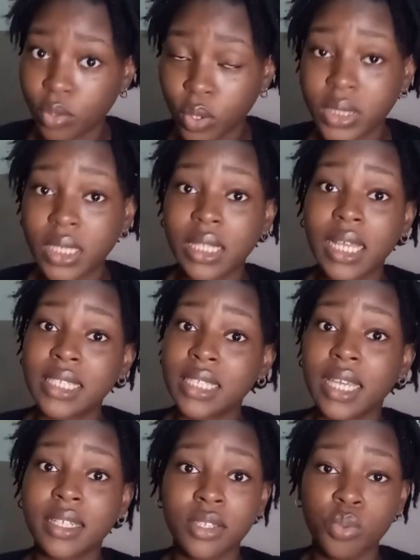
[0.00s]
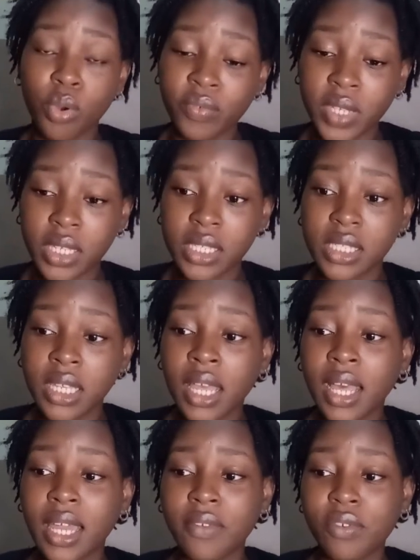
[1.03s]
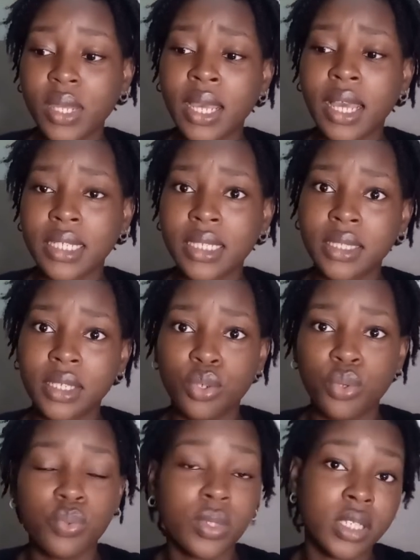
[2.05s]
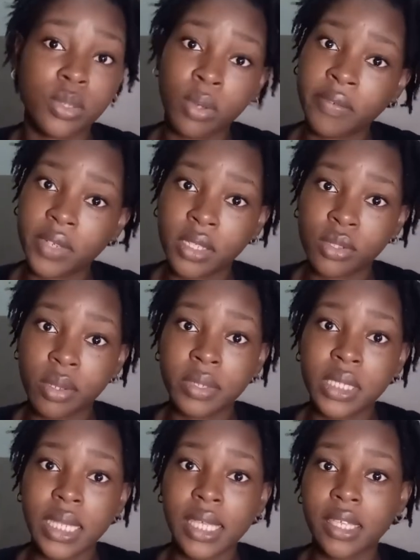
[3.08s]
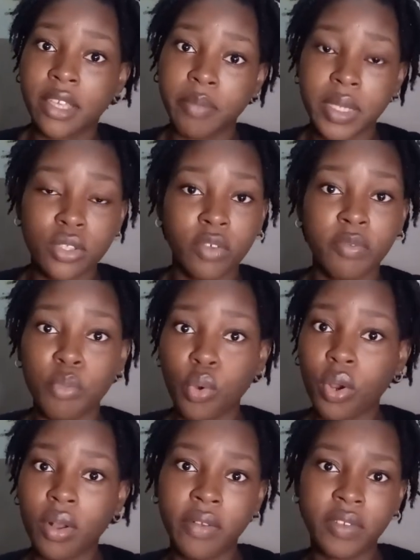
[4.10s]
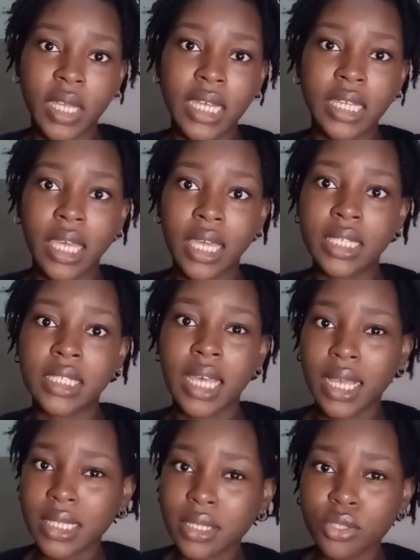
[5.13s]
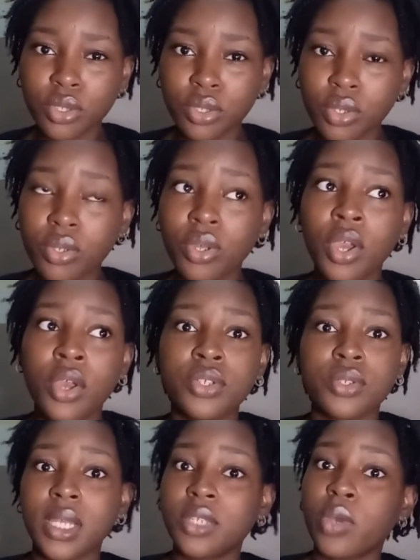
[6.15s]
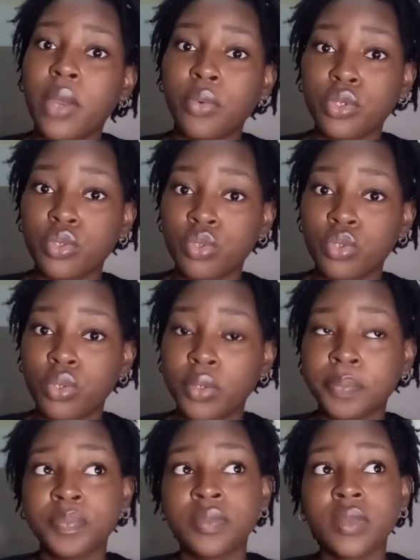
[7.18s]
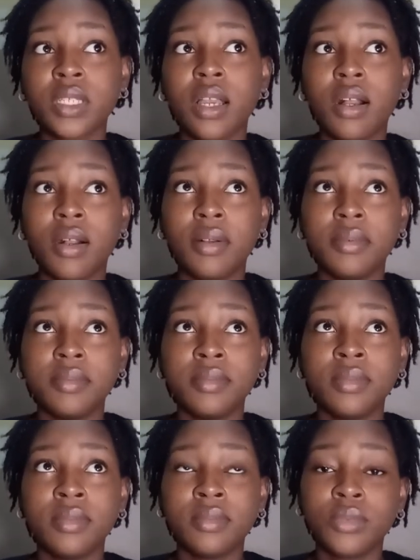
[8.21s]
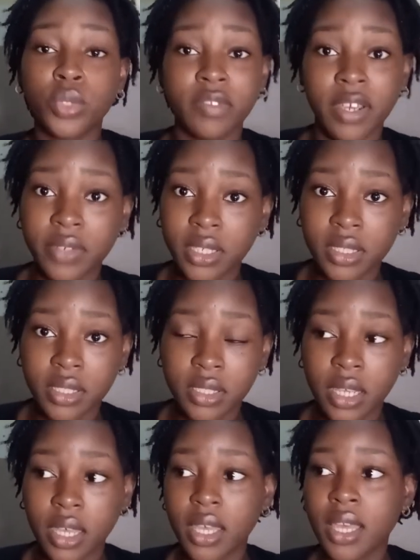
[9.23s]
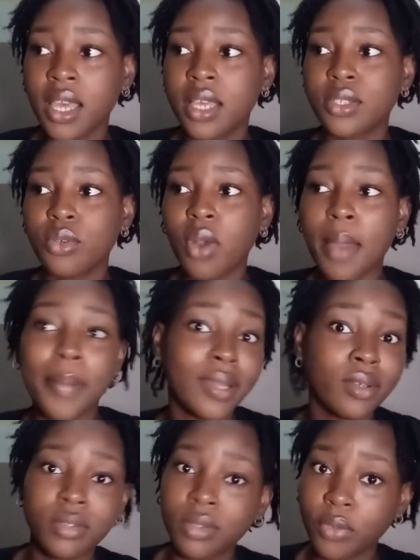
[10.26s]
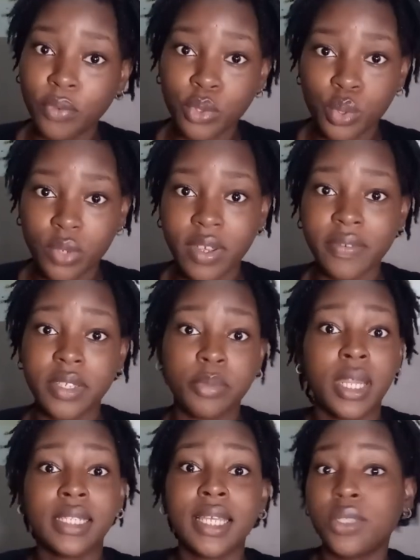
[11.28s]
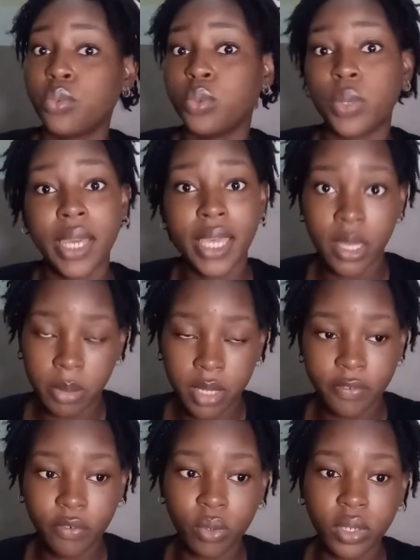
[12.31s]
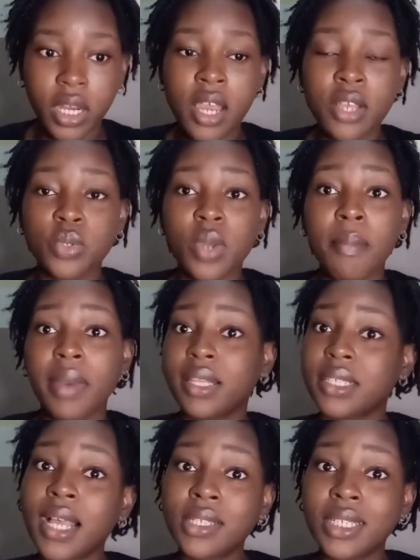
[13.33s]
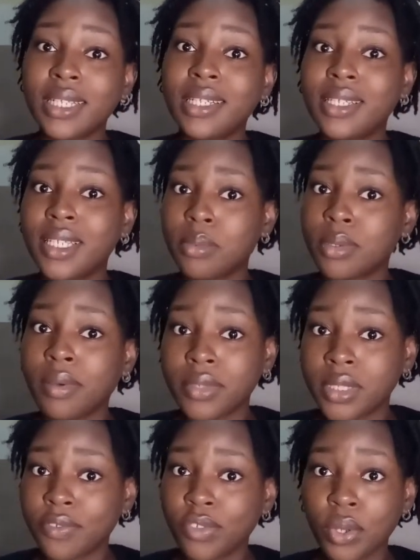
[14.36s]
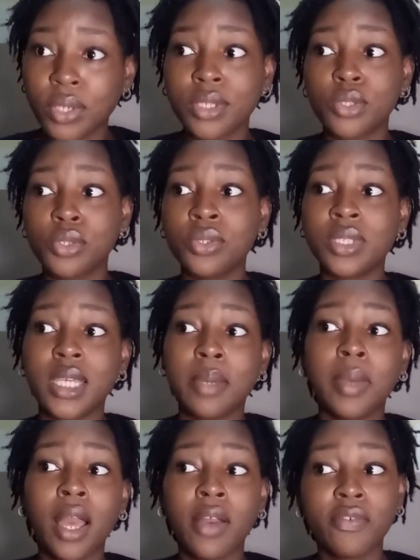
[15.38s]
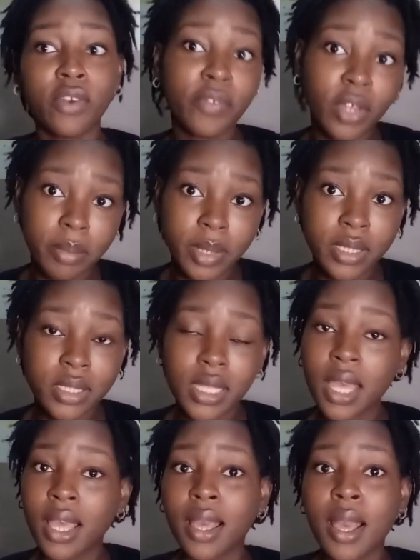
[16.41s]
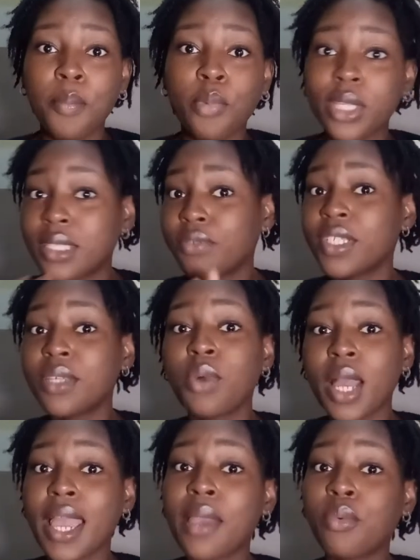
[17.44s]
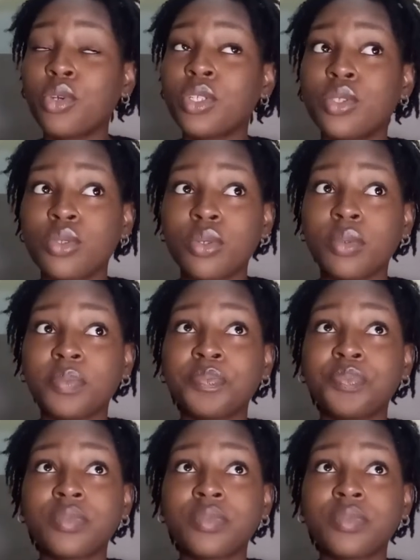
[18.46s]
content. Last year I did 12 days and I feel like I actually did good with the 12 days. So I want to like give myself more of like a task to do. So that's what I want to do 25 days this year. So I might not do the full 25 days, but like that's what we're aiming for. So I might actually keep some of these vlogs to use them for Vlogmas. But the reason why I want to